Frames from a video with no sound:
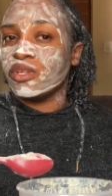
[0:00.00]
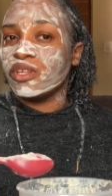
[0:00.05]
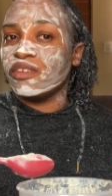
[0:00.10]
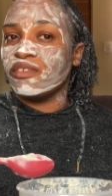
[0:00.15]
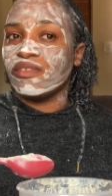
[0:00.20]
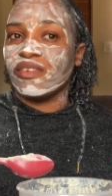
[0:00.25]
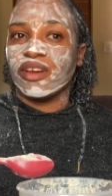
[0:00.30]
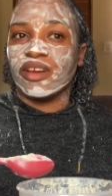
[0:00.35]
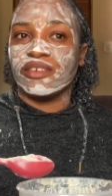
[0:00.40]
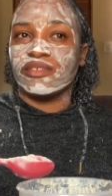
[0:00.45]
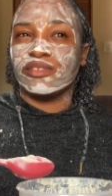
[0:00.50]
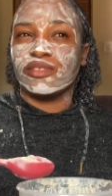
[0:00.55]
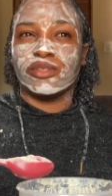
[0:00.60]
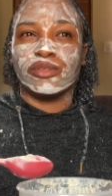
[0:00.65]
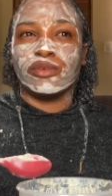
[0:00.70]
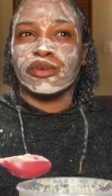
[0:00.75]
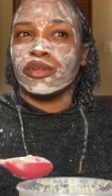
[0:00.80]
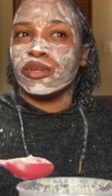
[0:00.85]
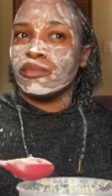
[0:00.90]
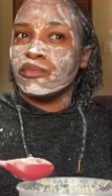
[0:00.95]
25 to
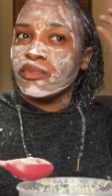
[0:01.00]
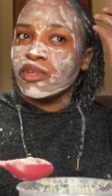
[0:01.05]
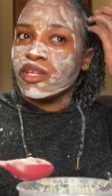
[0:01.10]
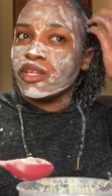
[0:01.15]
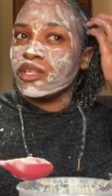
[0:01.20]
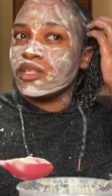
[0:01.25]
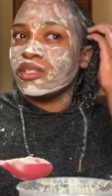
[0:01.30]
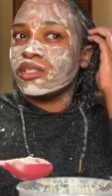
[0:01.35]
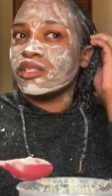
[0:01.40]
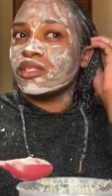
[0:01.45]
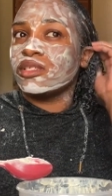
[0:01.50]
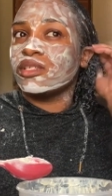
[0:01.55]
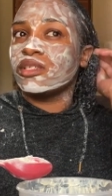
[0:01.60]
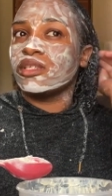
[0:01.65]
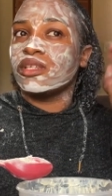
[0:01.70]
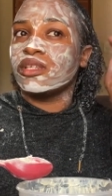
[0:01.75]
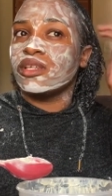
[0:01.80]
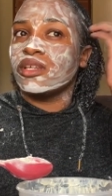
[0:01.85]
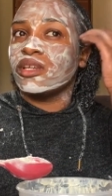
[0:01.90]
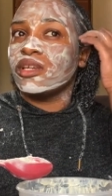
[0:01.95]
30 minutes
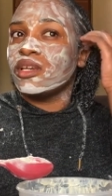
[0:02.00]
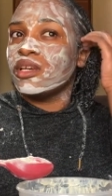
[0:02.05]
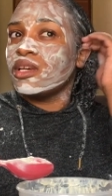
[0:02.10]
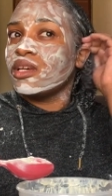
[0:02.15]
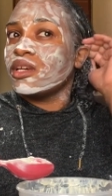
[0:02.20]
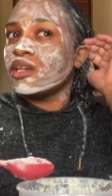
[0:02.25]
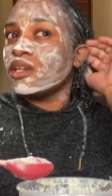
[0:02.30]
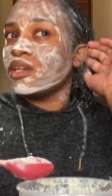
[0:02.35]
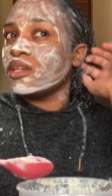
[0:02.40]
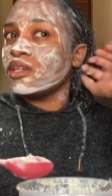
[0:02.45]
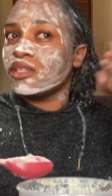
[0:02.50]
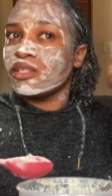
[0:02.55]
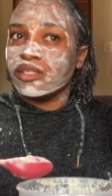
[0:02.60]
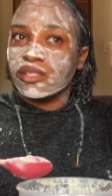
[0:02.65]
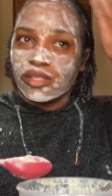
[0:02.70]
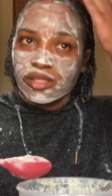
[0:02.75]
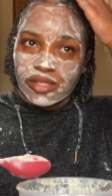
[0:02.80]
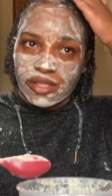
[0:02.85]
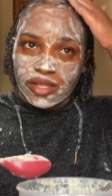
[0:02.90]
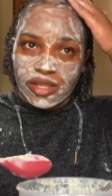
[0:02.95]

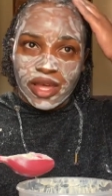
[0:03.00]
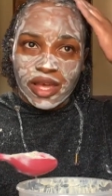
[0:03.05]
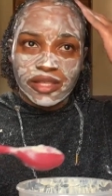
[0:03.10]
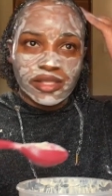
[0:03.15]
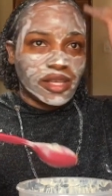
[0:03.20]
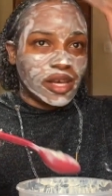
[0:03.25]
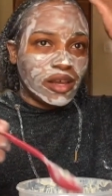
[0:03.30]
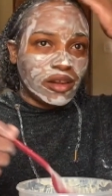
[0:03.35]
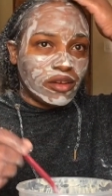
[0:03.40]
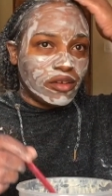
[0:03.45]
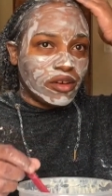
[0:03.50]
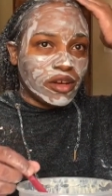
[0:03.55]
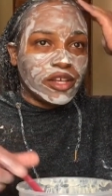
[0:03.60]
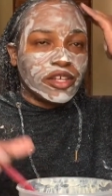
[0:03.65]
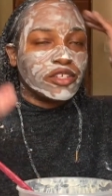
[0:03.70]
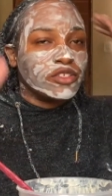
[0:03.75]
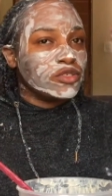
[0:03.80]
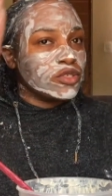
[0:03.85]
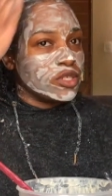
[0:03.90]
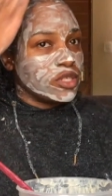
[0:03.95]
because that's how
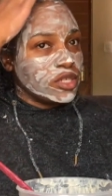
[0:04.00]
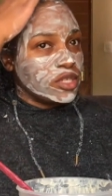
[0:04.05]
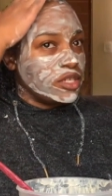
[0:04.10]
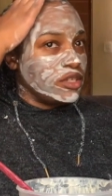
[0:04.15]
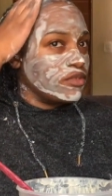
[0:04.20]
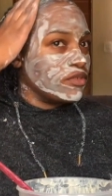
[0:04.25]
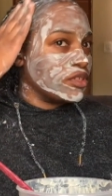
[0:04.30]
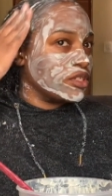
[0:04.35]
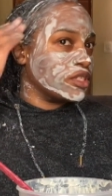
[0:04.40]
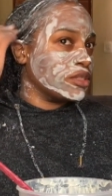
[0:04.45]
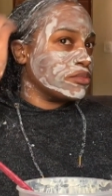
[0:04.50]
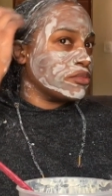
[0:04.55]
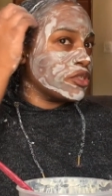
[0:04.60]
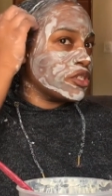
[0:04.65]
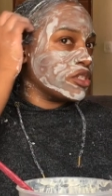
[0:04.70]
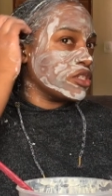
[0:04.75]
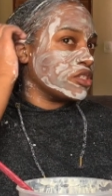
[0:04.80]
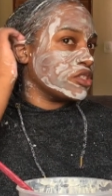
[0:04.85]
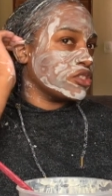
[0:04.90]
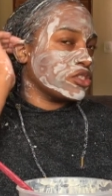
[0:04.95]
long I usually leave with the
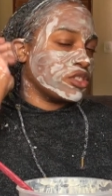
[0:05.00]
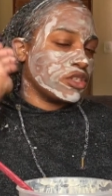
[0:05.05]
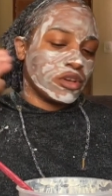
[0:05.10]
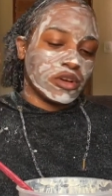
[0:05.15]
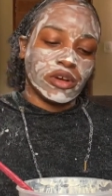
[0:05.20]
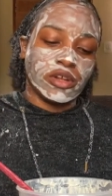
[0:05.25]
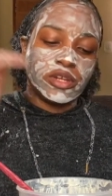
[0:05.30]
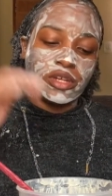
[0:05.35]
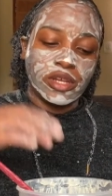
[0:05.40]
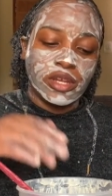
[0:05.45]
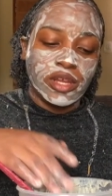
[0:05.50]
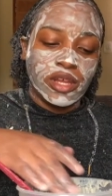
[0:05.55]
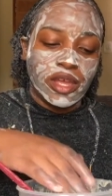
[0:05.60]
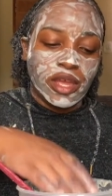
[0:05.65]
conditioner on.